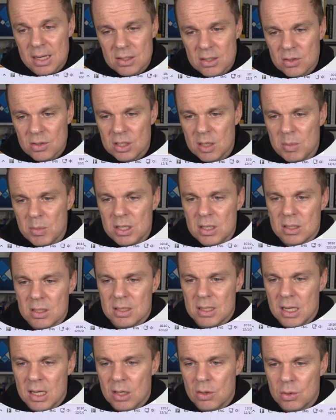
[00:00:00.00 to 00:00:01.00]
so simply just
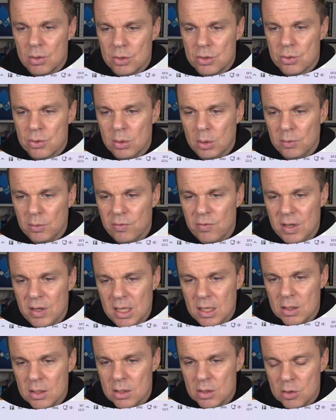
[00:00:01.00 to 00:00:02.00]
say Control
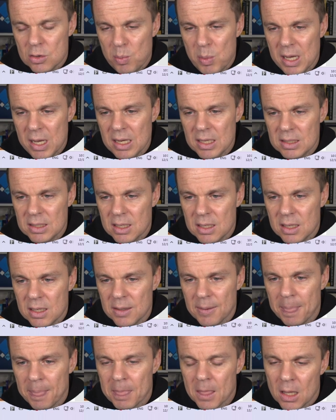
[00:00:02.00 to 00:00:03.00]
V to paste it
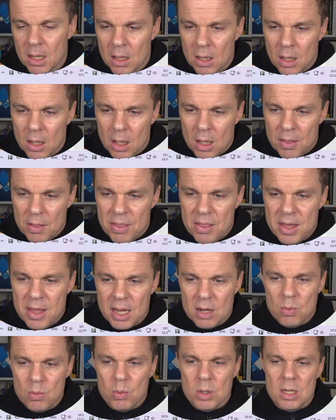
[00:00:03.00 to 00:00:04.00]
in.
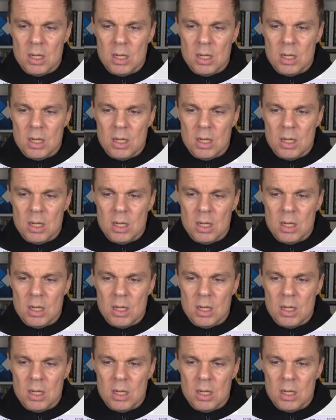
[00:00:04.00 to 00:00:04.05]
Then we